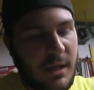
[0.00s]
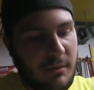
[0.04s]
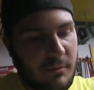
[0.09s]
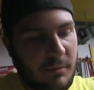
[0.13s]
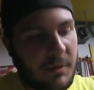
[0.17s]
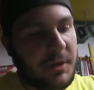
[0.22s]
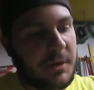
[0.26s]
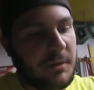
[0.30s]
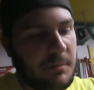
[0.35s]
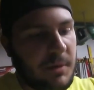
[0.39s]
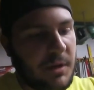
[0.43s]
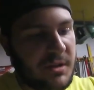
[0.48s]

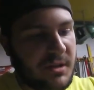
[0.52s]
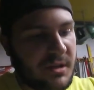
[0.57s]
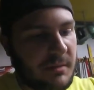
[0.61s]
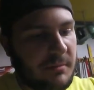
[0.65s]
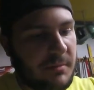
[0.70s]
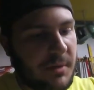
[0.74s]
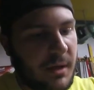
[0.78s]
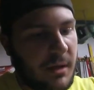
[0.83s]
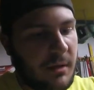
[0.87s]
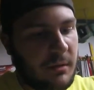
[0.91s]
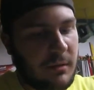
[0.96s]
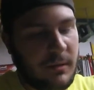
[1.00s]
when you press the
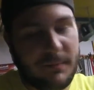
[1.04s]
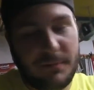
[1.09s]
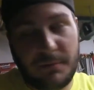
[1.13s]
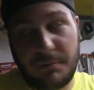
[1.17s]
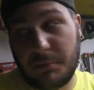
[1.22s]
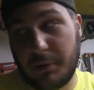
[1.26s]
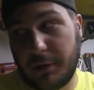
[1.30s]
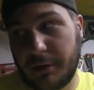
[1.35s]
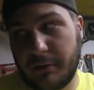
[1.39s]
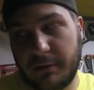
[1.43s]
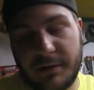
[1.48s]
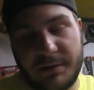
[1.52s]
pedal, if your
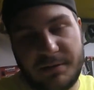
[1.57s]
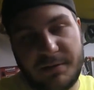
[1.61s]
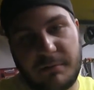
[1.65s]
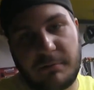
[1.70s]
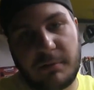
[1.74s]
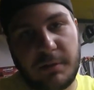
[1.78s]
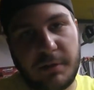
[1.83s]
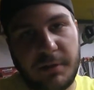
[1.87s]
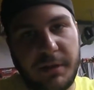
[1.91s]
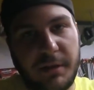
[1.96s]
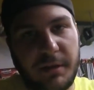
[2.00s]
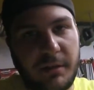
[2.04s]
brake lights are
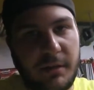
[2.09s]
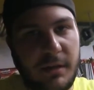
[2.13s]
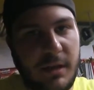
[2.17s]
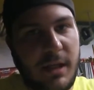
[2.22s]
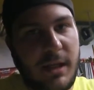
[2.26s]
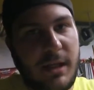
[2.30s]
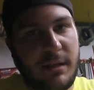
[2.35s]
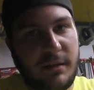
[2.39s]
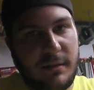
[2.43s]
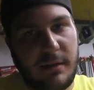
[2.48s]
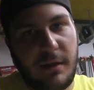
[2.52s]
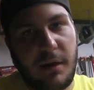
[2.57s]
working,
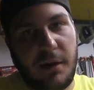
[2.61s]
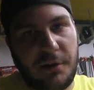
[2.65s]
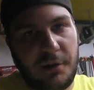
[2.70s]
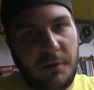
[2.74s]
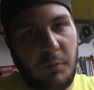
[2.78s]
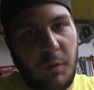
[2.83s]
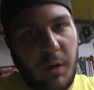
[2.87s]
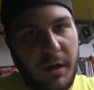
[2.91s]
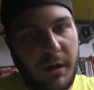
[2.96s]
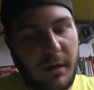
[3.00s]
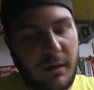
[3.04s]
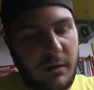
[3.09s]
The other
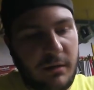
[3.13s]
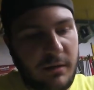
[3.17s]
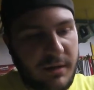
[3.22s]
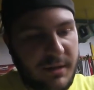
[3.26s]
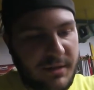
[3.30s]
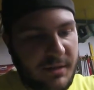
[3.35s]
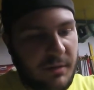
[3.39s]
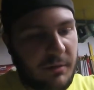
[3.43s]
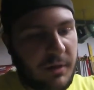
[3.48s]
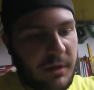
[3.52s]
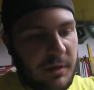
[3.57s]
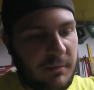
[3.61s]
wire
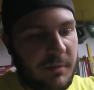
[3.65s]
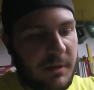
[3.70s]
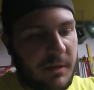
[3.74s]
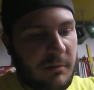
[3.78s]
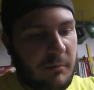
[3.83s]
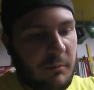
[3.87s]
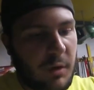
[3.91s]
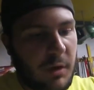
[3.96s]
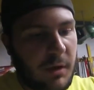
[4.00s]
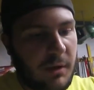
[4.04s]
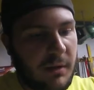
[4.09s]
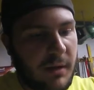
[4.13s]
is going to be the
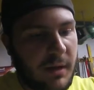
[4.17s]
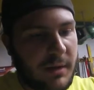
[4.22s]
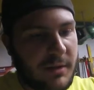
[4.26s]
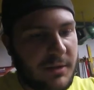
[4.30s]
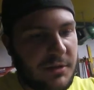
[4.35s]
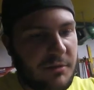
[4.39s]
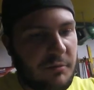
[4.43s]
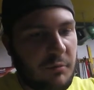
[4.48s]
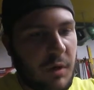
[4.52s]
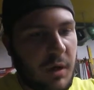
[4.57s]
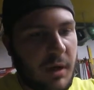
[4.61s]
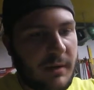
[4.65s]
one that
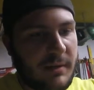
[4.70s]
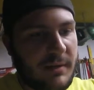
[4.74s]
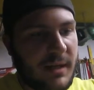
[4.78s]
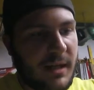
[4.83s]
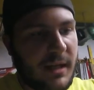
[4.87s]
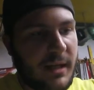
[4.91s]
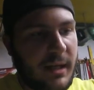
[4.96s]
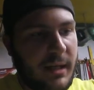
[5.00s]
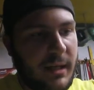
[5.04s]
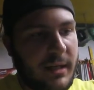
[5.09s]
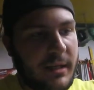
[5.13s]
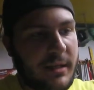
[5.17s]
you want to
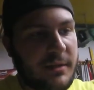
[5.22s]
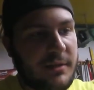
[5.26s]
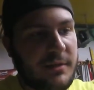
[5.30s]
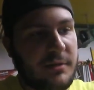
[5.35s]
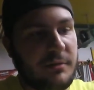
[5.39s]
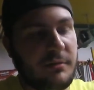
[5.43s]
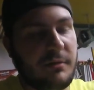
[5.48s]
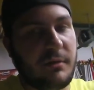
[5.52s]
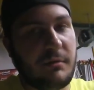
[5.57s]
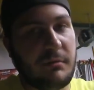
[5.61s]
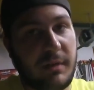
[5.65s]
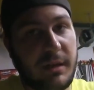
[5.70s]
tie
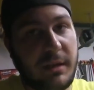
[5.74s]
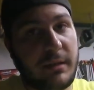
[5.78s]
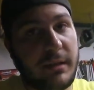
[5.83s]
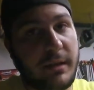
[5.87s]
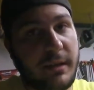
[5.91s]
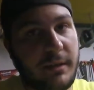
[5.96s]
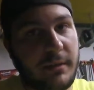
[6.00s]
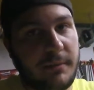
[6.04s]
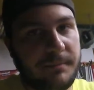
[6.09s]
into the relay.